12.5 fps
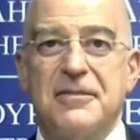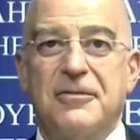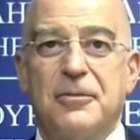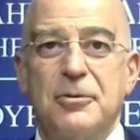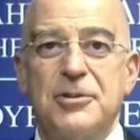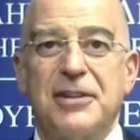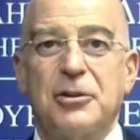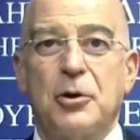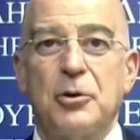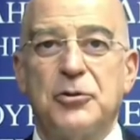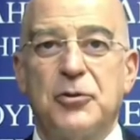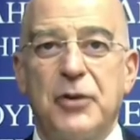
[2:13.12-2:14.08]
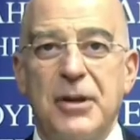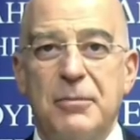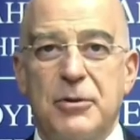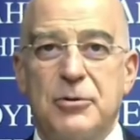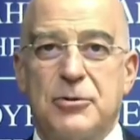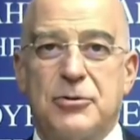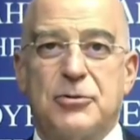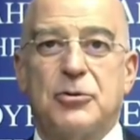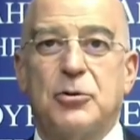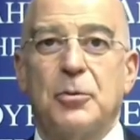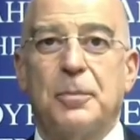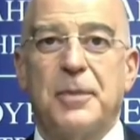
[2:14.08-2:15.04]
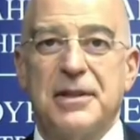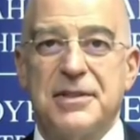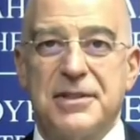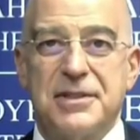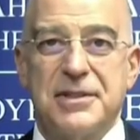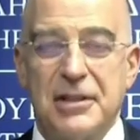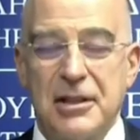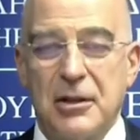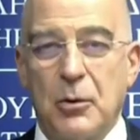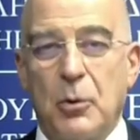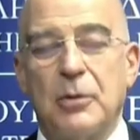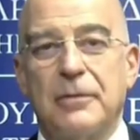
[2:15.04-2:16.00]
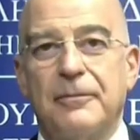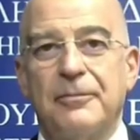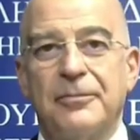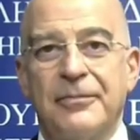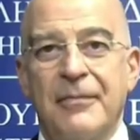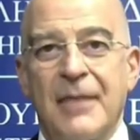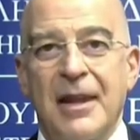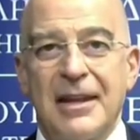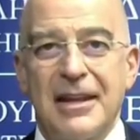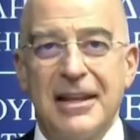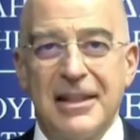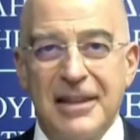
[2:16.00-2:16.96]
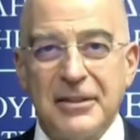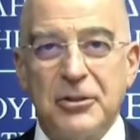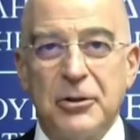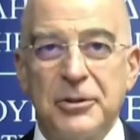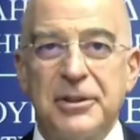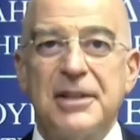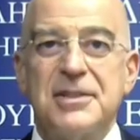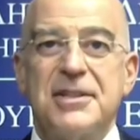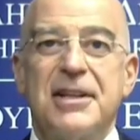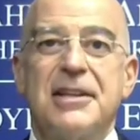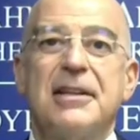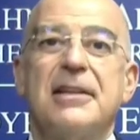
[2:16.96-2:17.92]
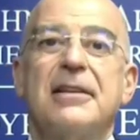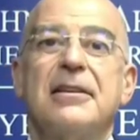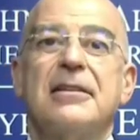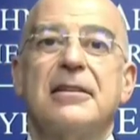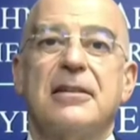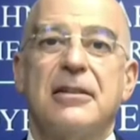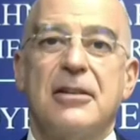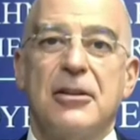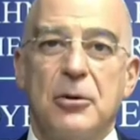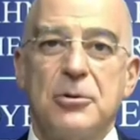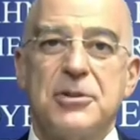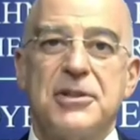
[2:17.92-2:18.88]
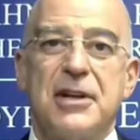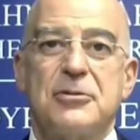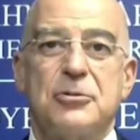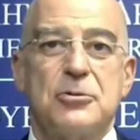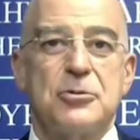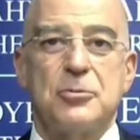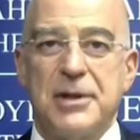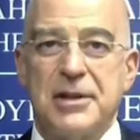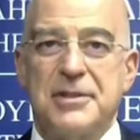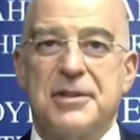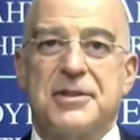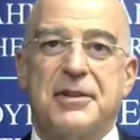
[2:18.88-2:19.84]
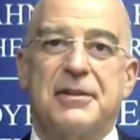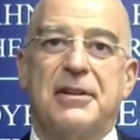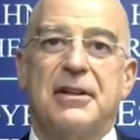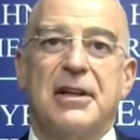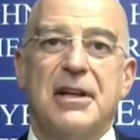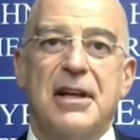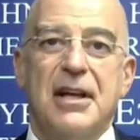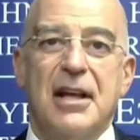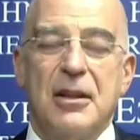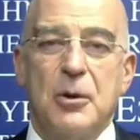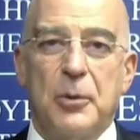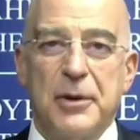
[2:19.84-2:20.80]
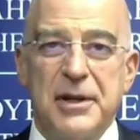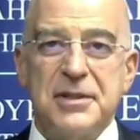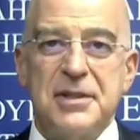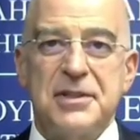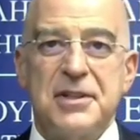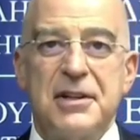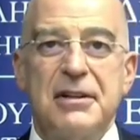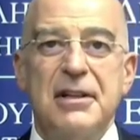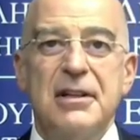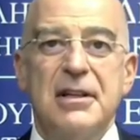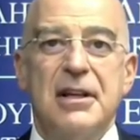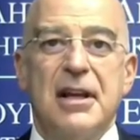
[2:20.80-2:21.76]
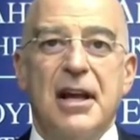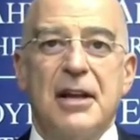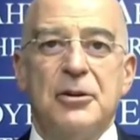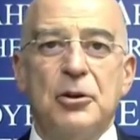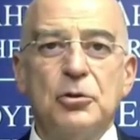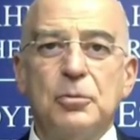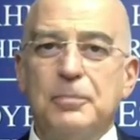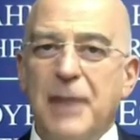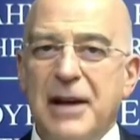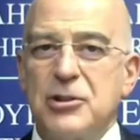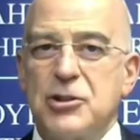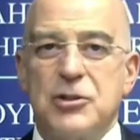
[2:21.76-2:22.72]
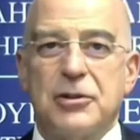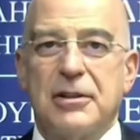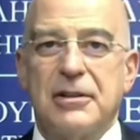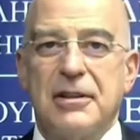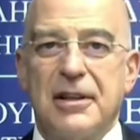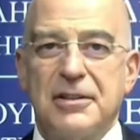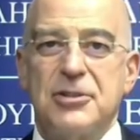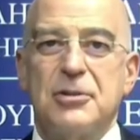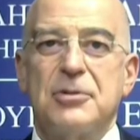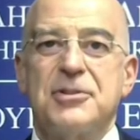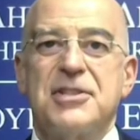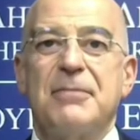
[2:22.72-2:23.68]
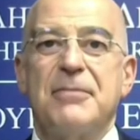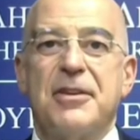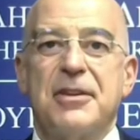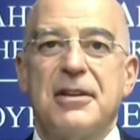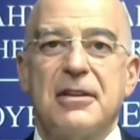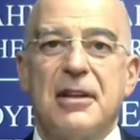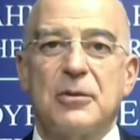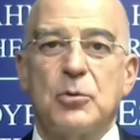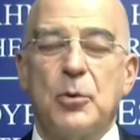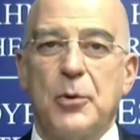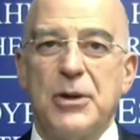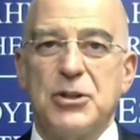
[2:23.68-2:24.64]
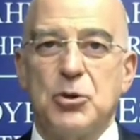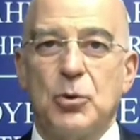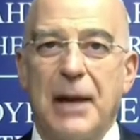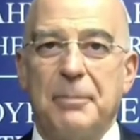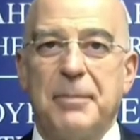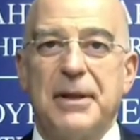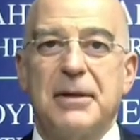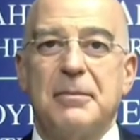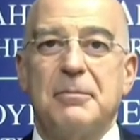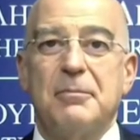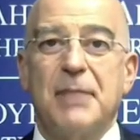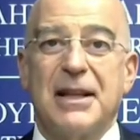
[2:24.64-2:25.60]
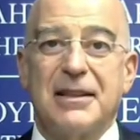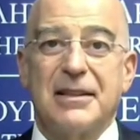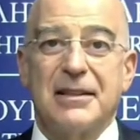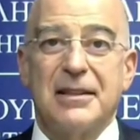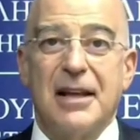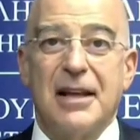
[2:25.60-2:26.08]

as a force that contributes to peace in the world. In that context, I think those sanctions were necessary. They were necessary not to punish Turkey. That is not something that we wish to happen, but